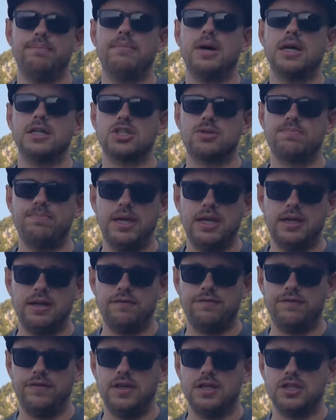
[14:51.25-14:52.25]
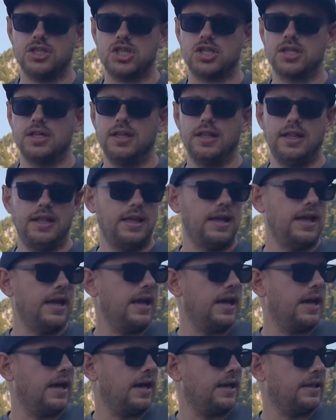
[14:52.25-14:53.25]
much bigger fish.
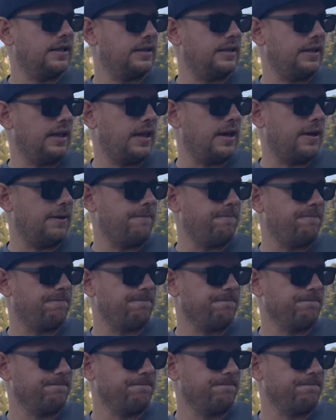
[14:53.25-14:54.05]
And yeah,